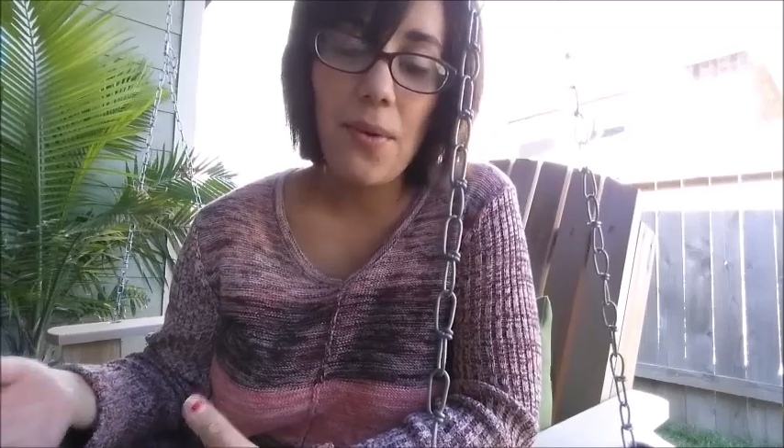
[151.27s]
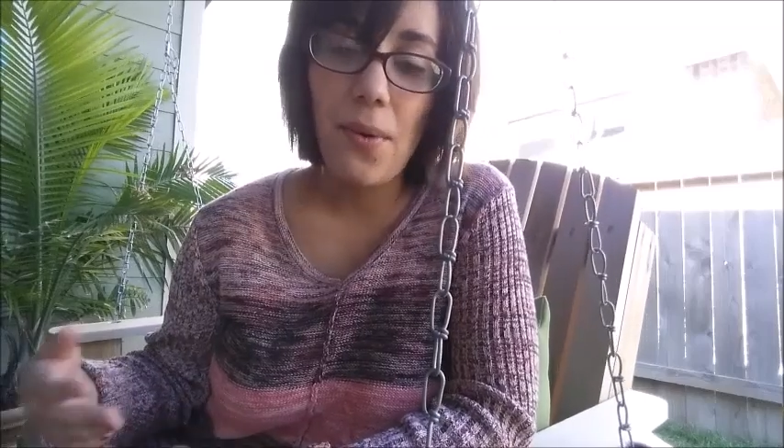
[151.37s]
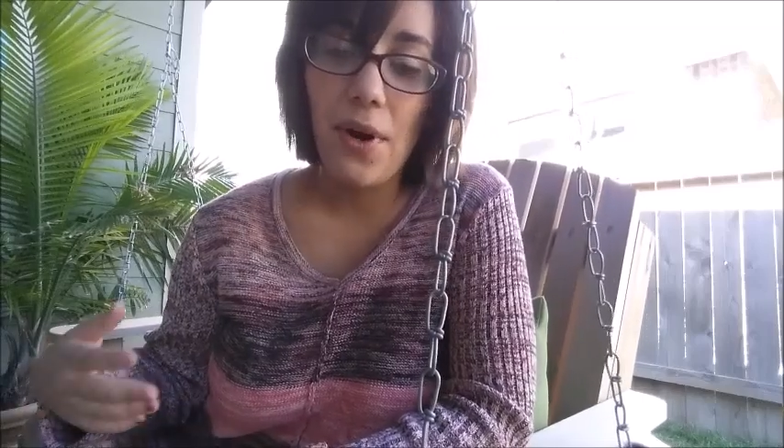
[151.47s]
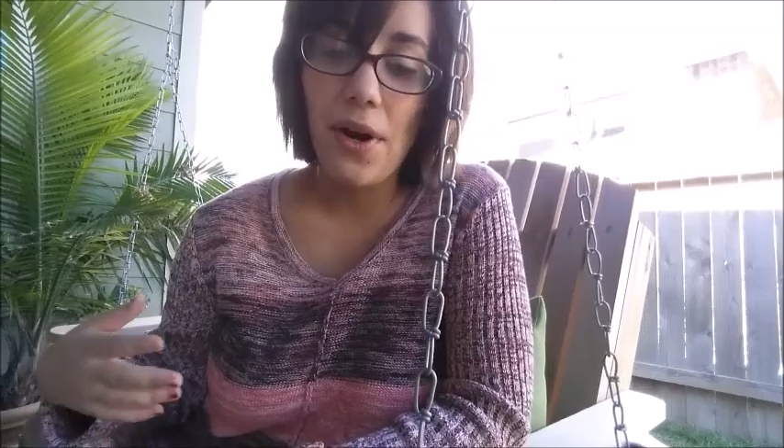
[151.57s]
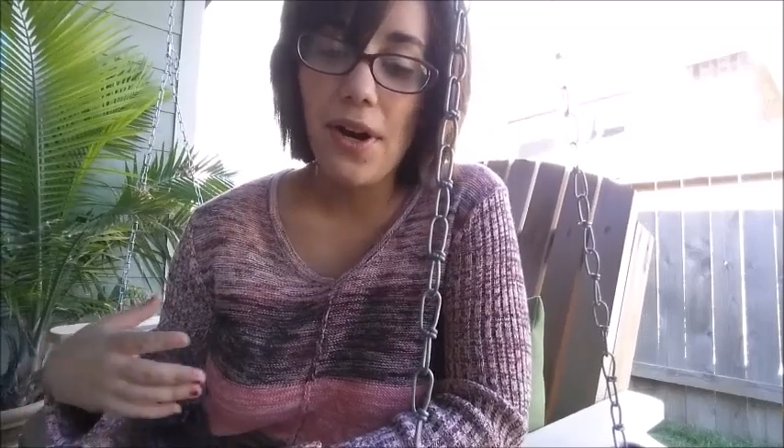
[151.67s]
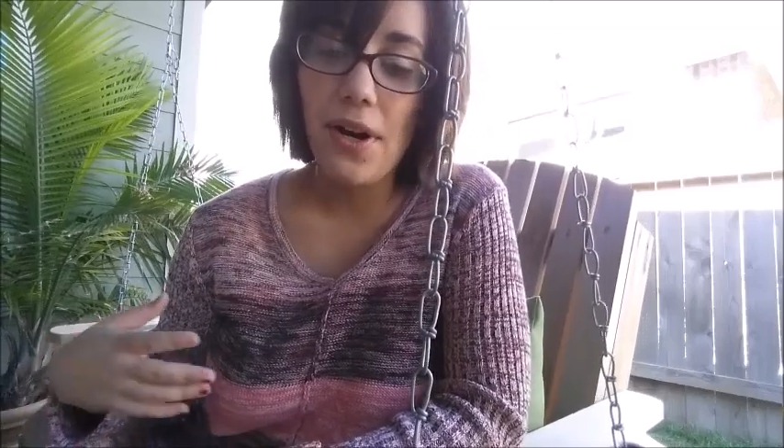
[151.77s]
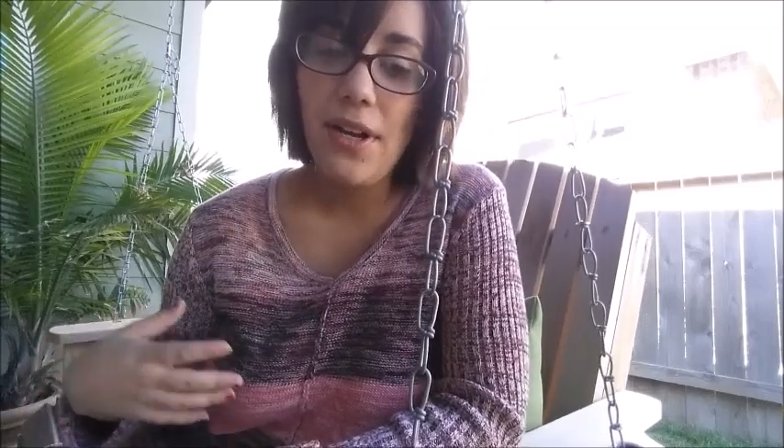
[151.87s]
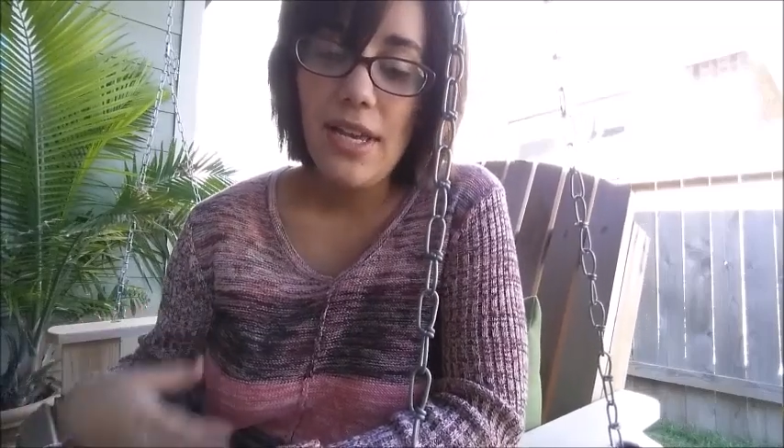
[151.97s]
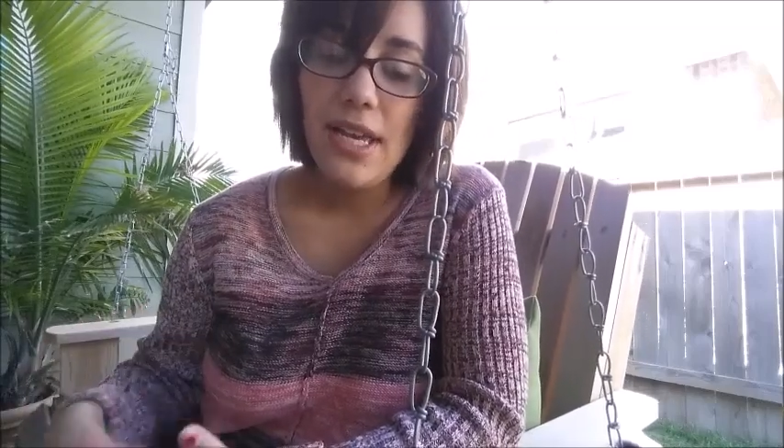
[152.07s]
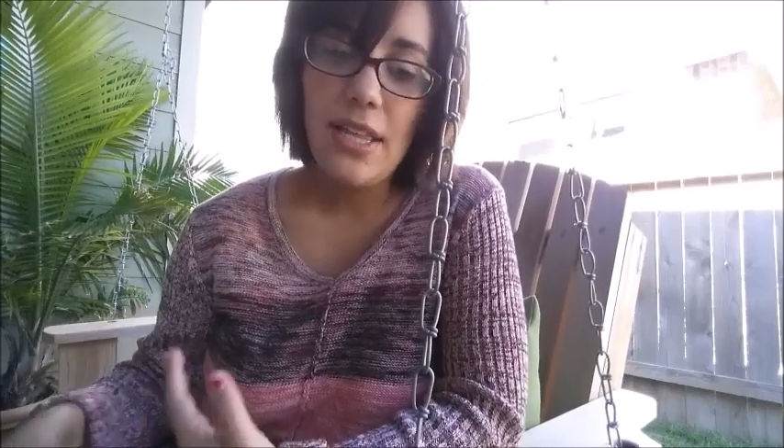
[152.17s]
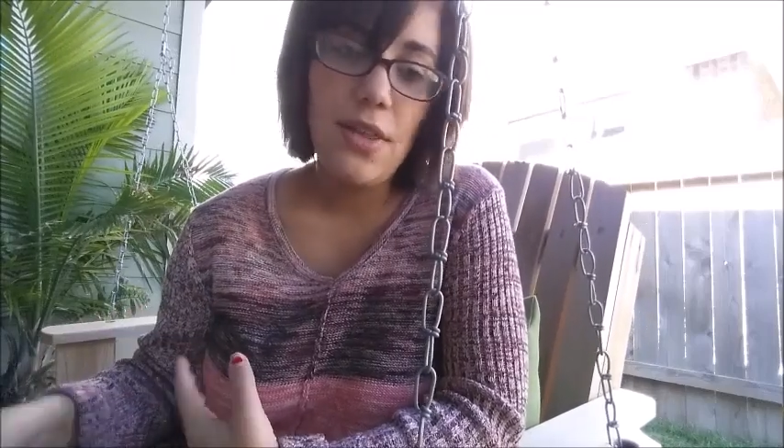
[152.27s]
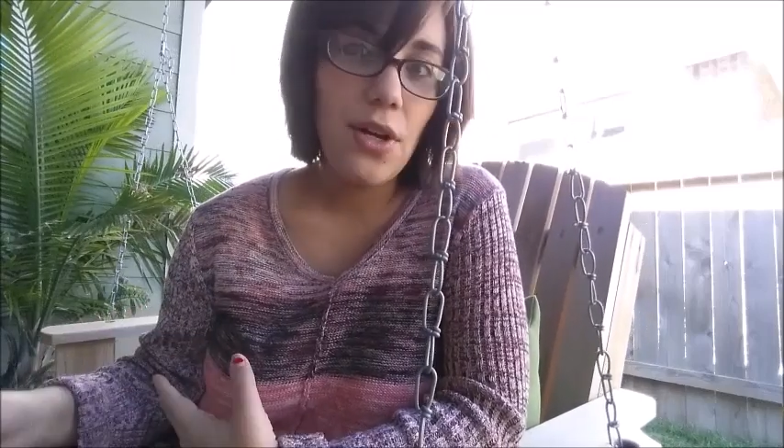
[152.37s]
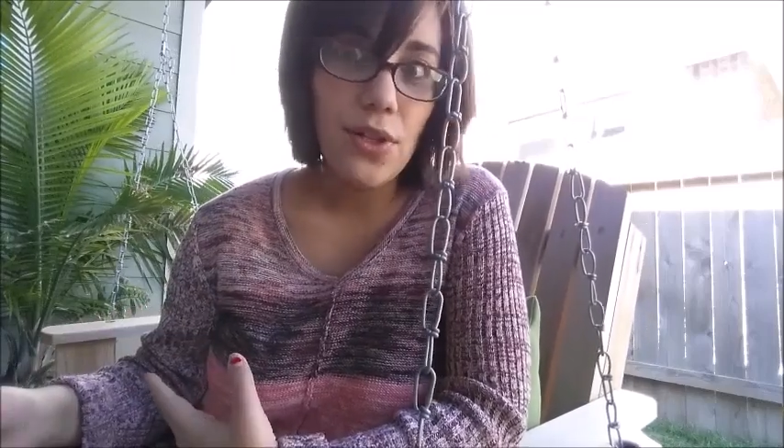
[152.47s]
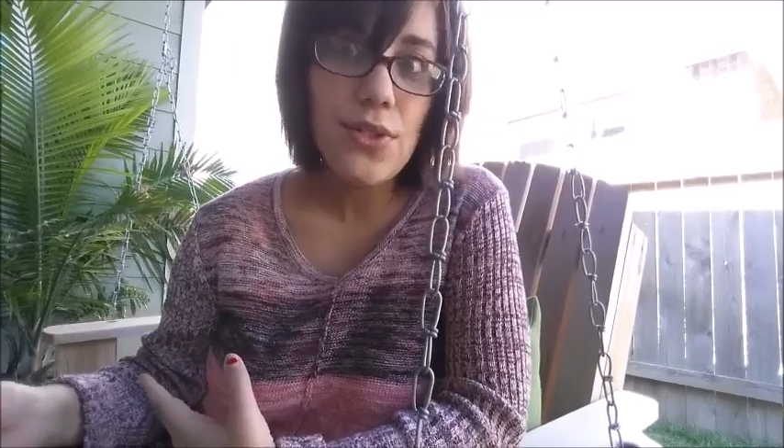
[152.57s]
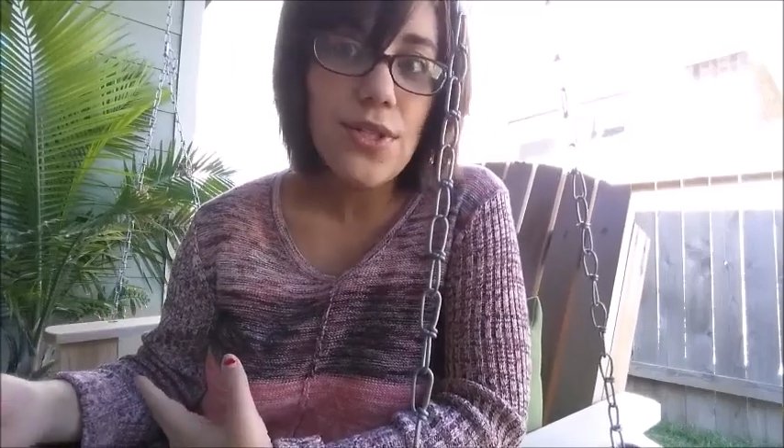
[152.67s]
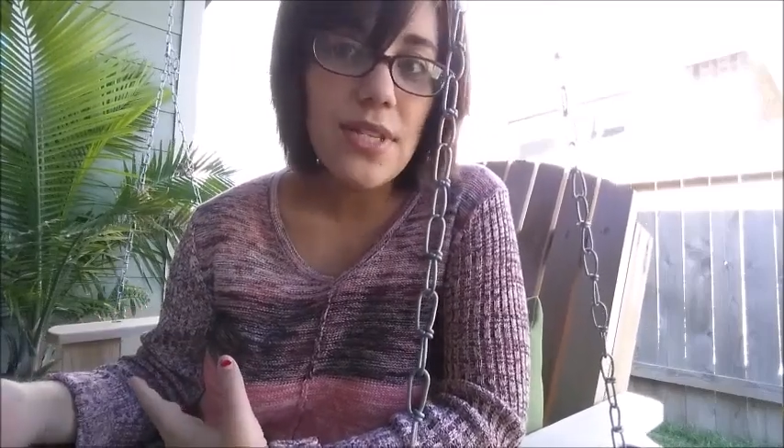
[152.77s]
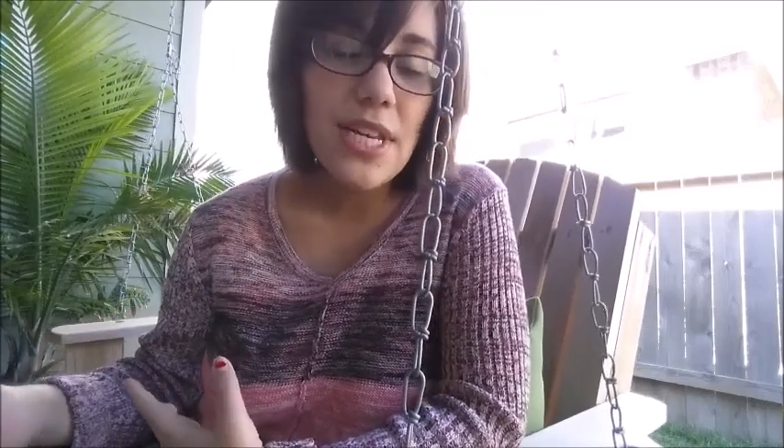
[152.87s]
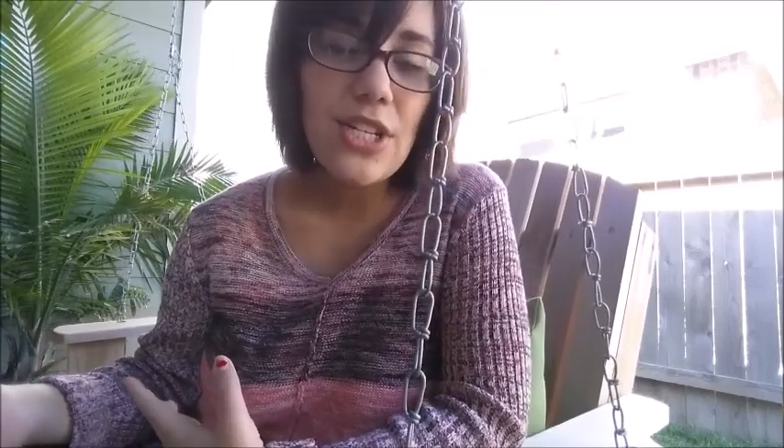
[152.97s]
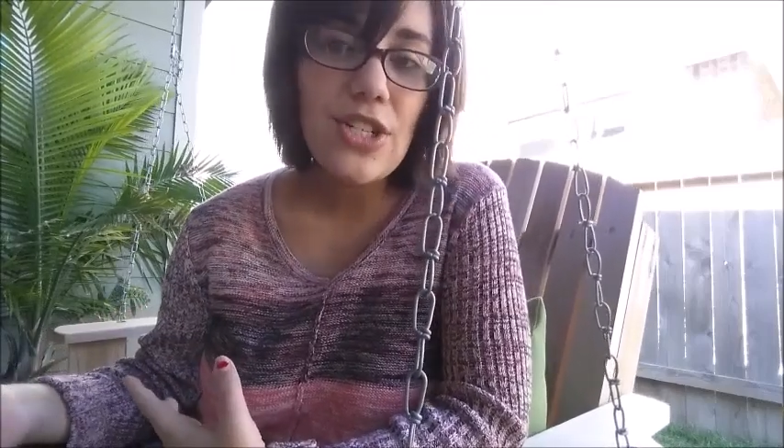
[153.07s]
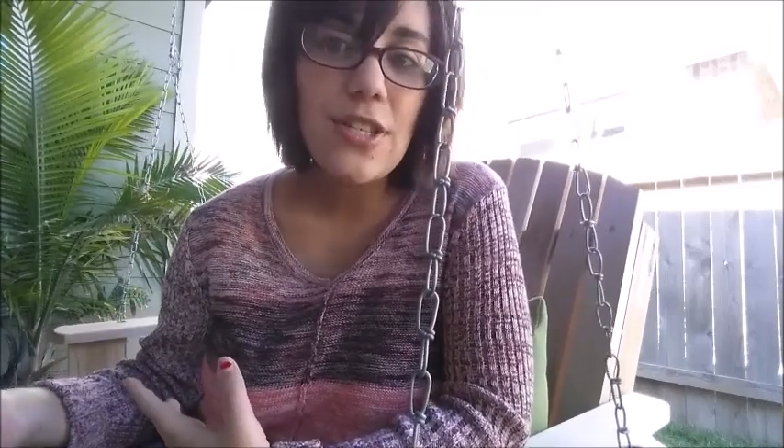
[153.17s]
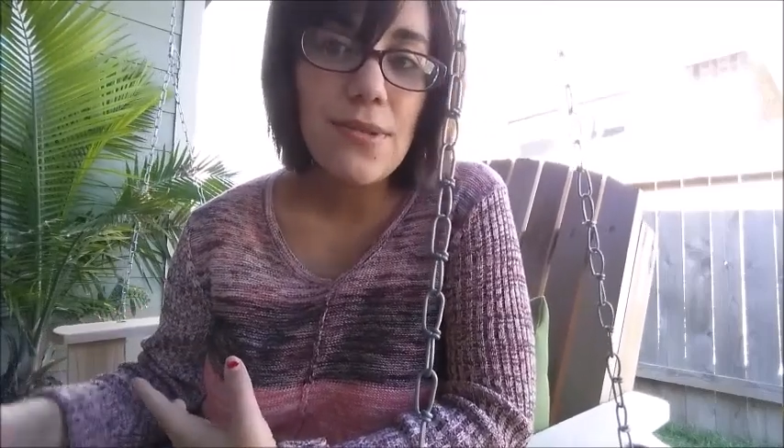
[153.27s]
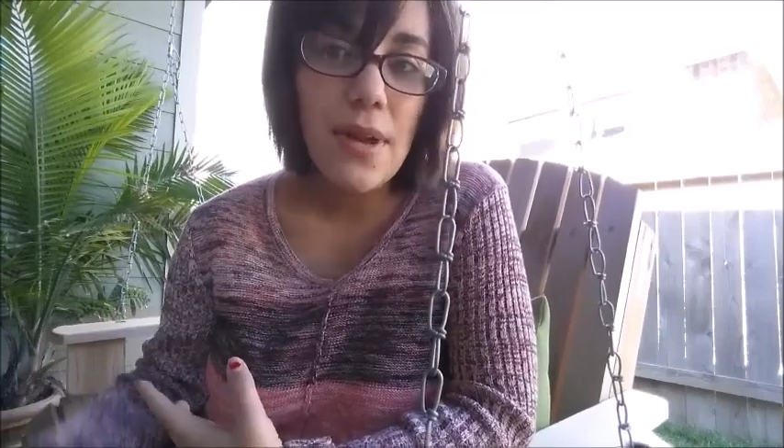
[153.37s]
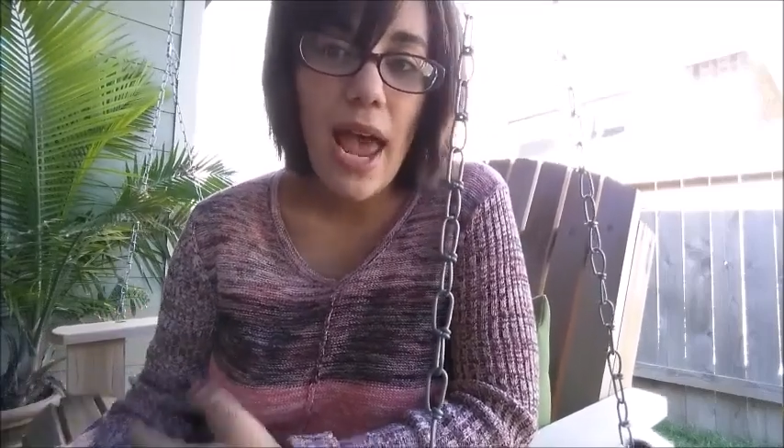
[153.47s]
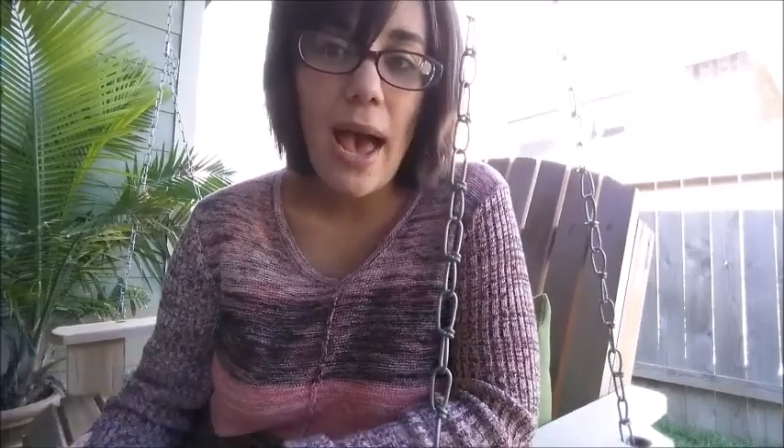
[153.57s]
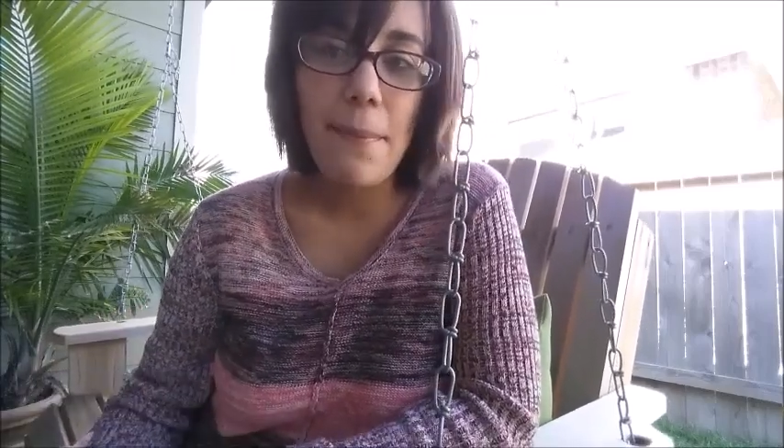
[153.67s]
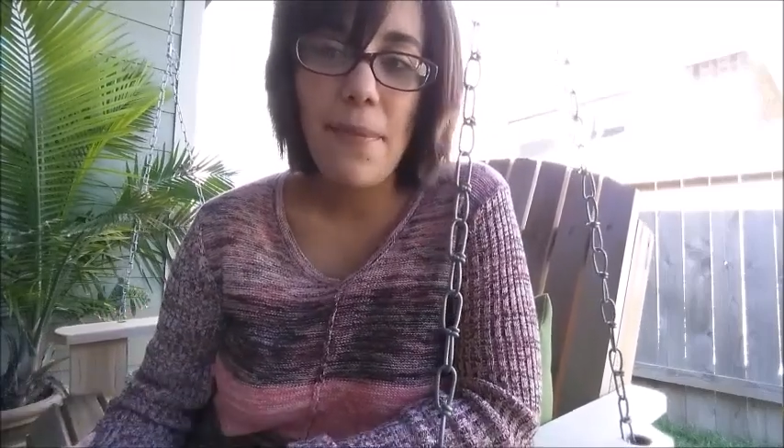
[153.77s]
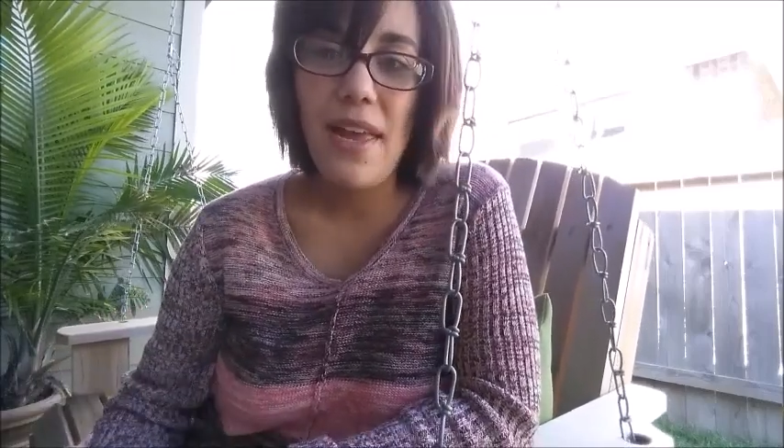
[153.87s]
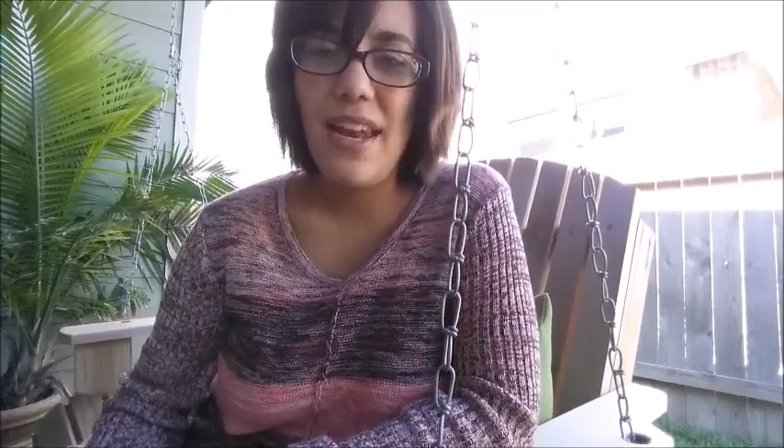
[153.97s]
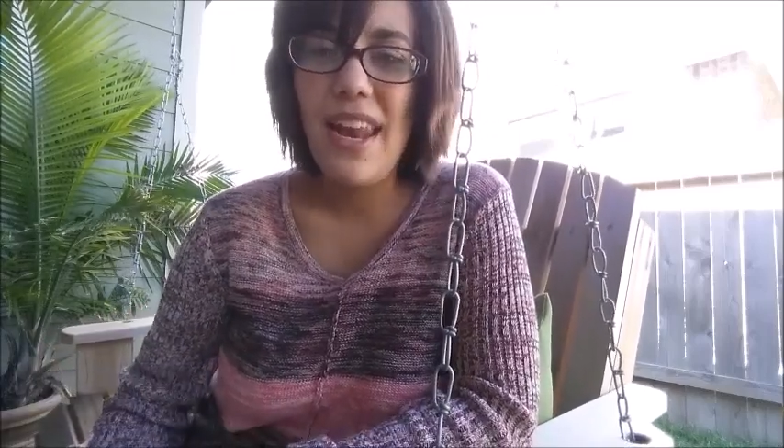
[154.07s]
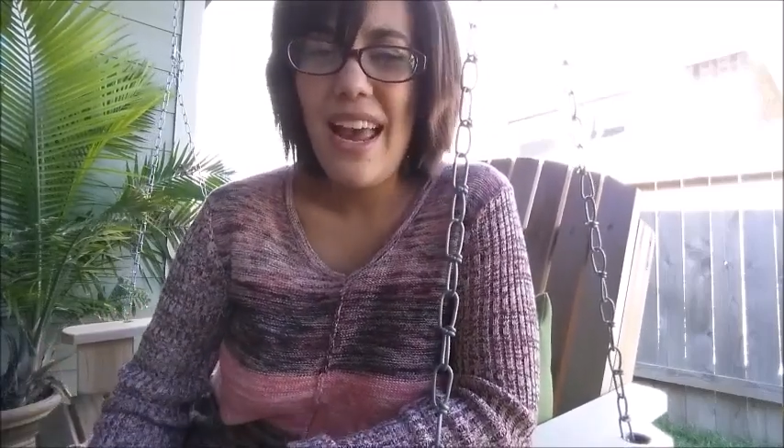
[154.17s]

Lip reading: or the hallucinations would happen.